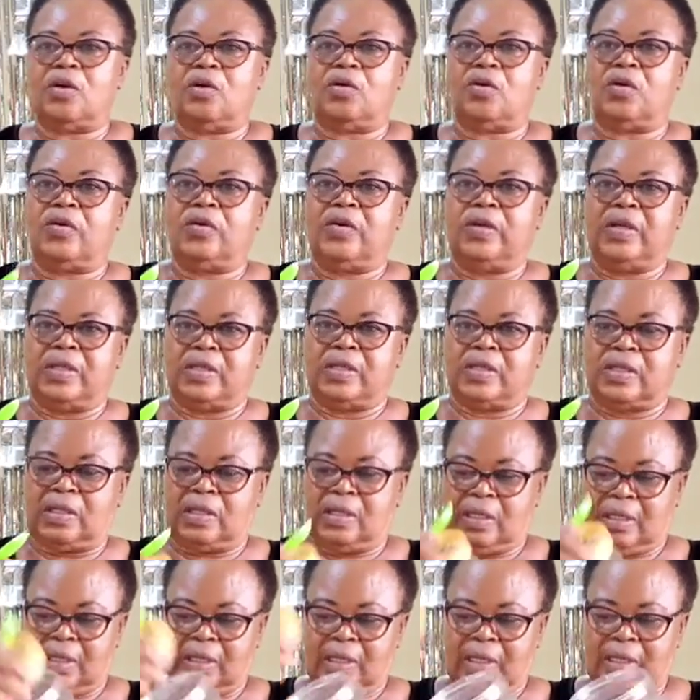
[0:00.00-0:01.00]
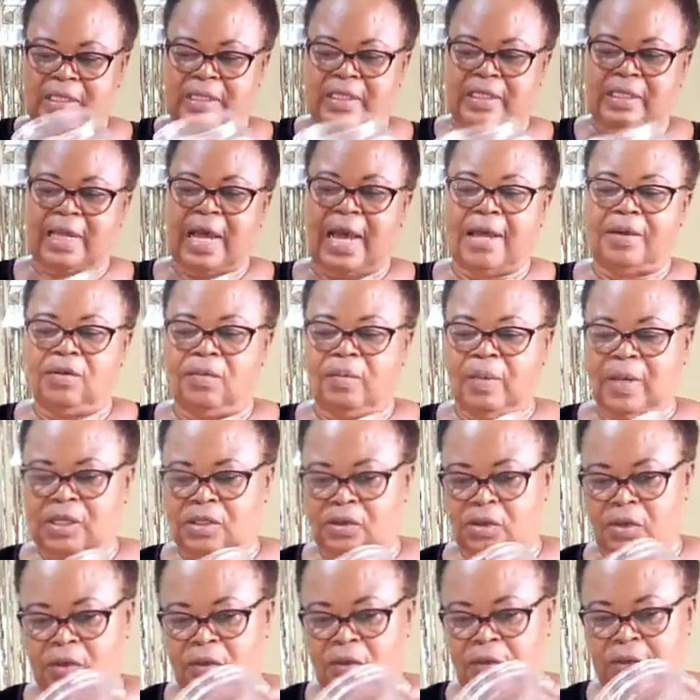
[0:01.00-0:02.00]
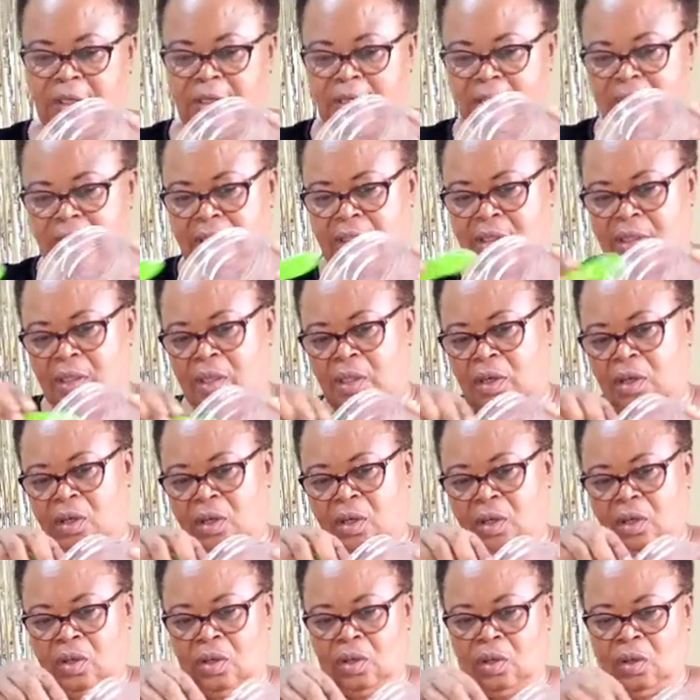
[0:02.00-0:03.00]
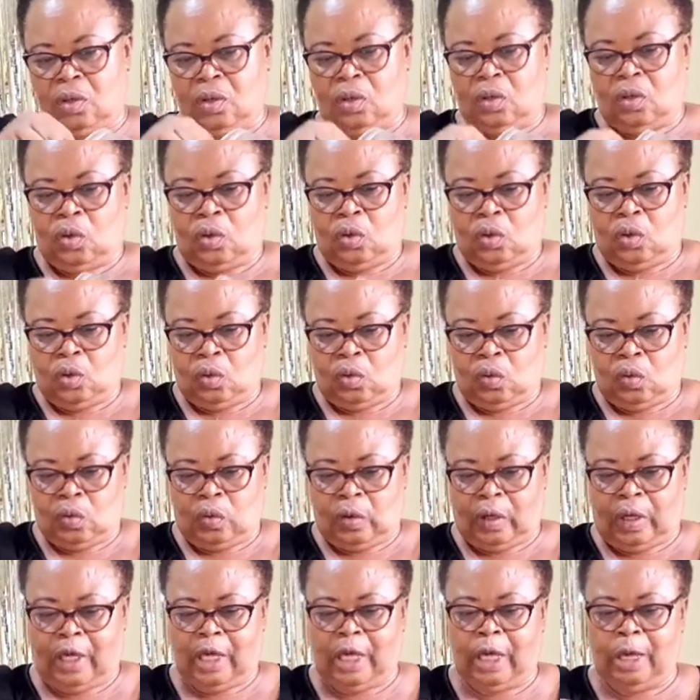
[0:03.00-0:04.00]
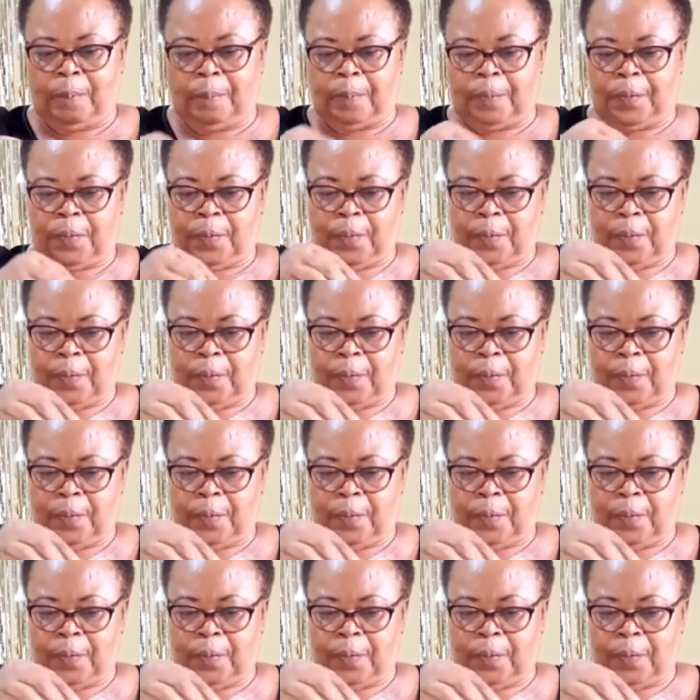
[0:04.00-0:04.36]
yeast? This is how you measure your yeast. Heap.